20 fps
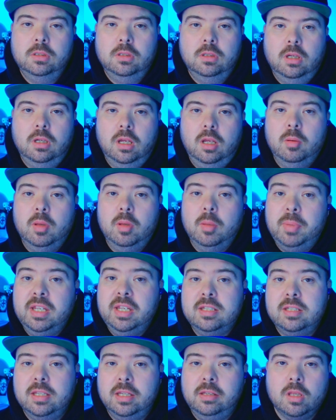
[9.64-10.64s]
a
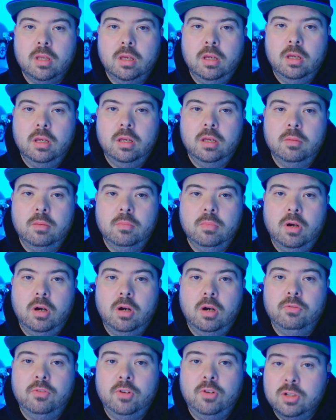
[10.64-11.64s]
PC,
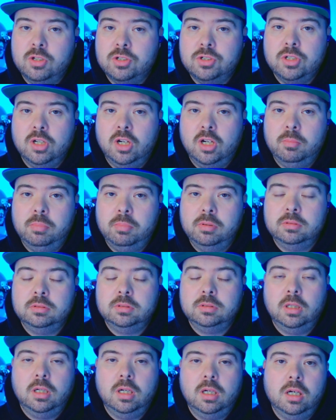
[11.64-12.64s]
or Photoshop,
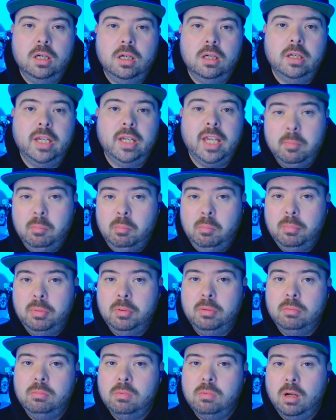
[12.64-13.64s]
or GIMP,
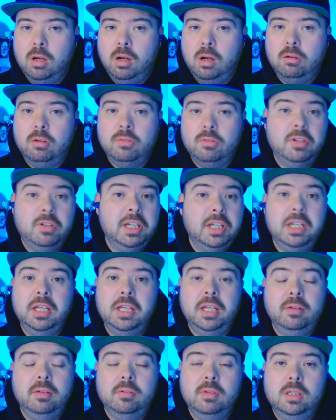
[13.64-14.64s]
or
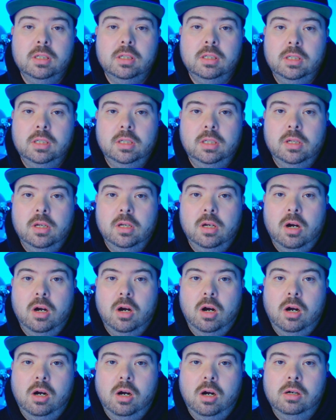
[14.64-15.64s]
Affinity,
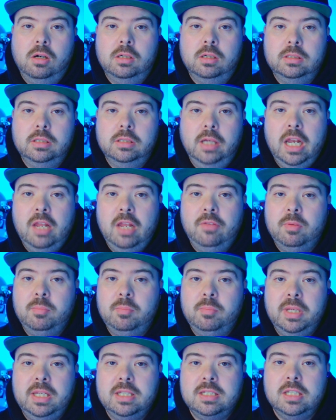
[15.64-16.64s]
or anything
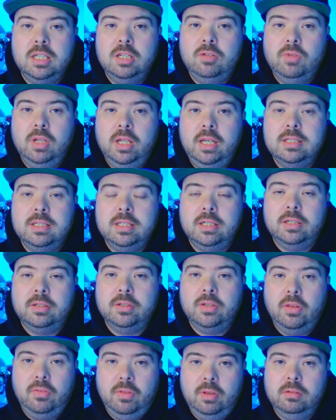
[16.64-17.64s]
PC related.
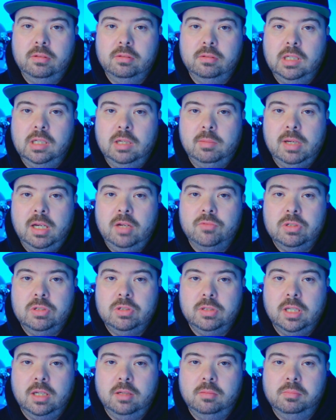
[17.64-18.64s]
I think I might have
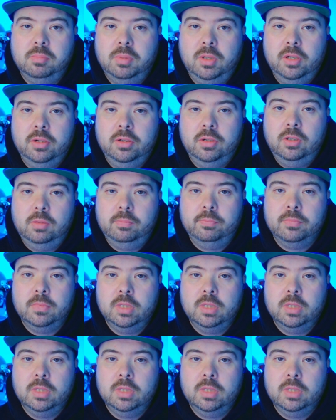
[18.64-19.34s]
drilled that point home.